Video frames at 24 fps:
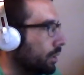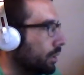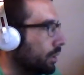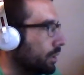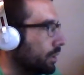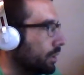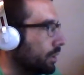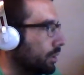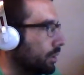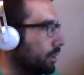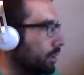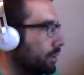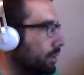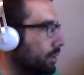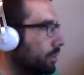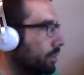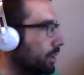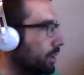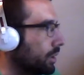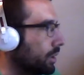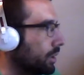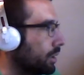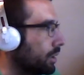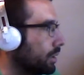it used to
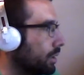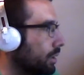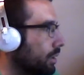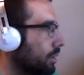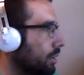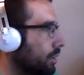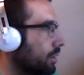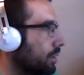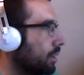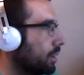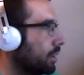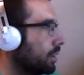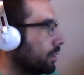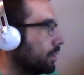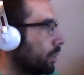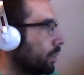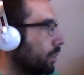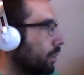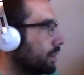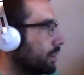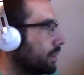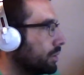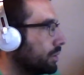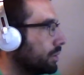be called the
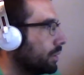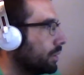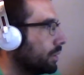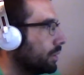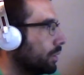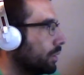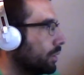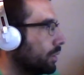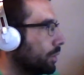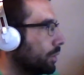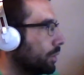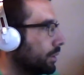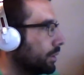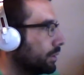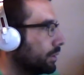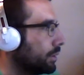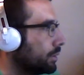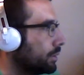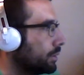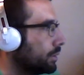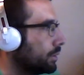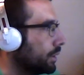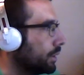Western Open,